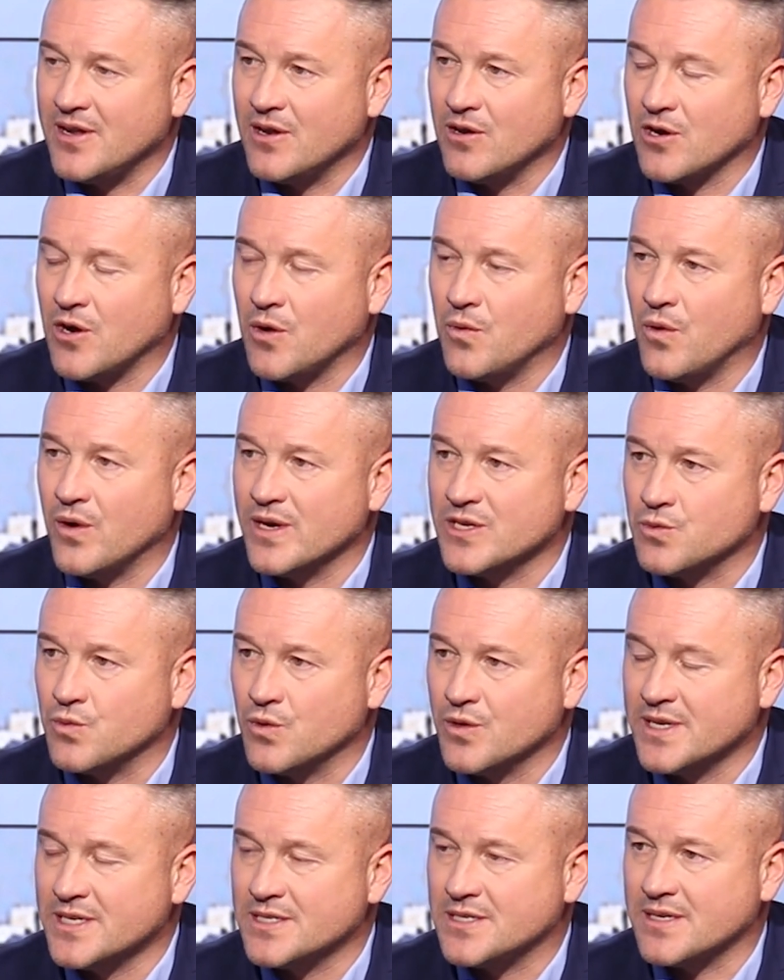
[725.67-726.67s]
You look at what he's
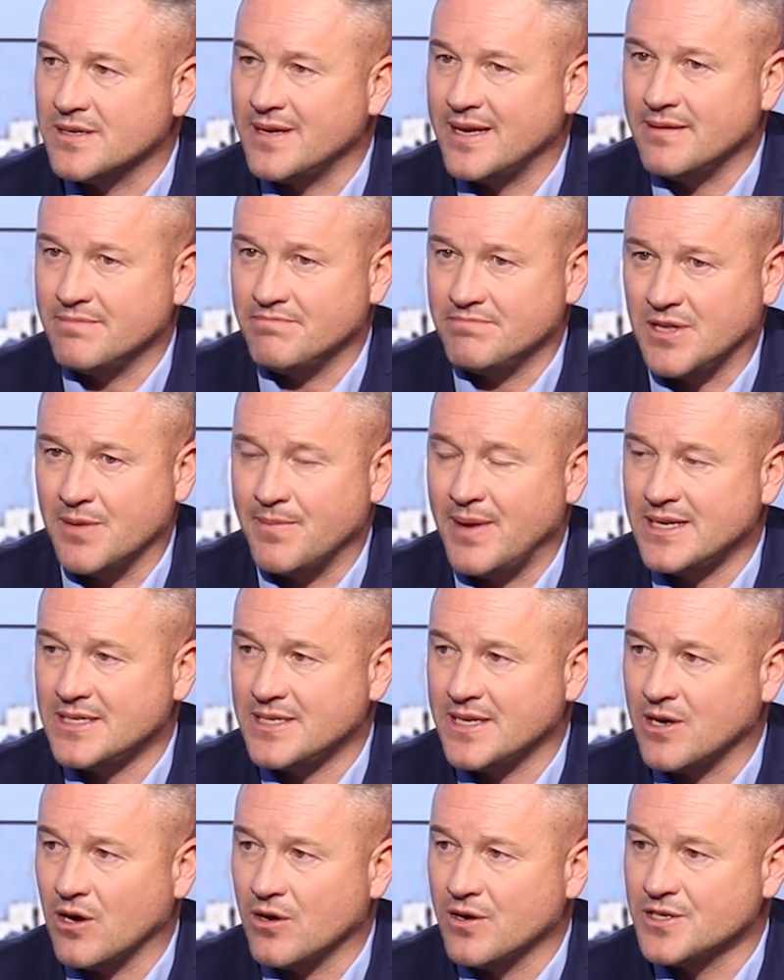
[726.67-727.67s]
won, his
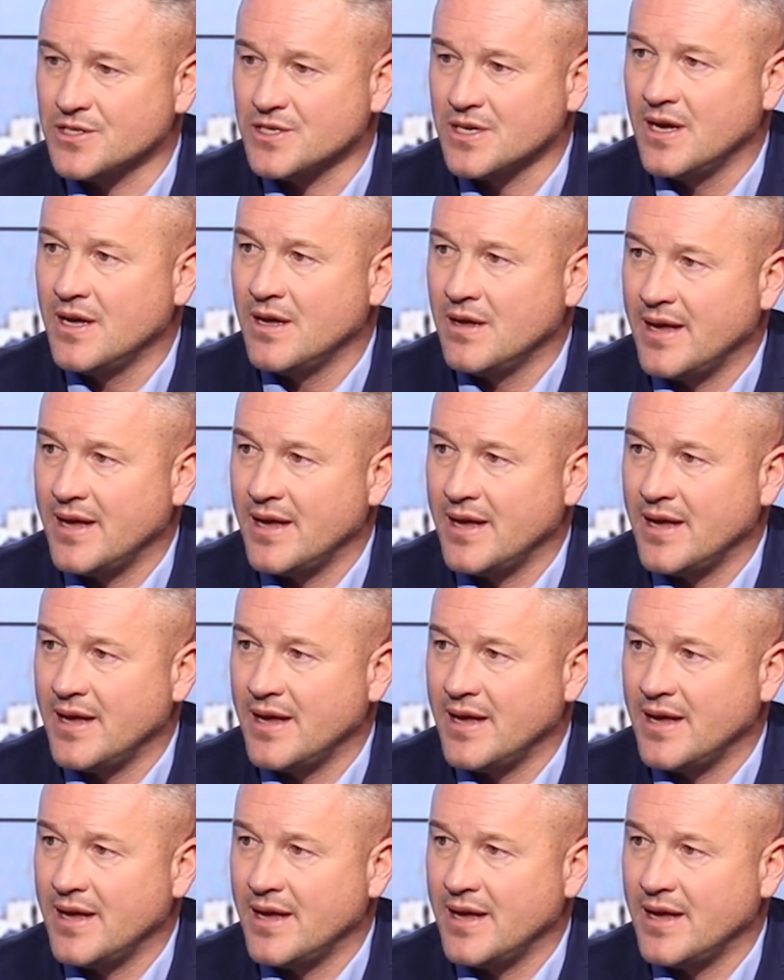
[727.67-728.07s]
domestic honours.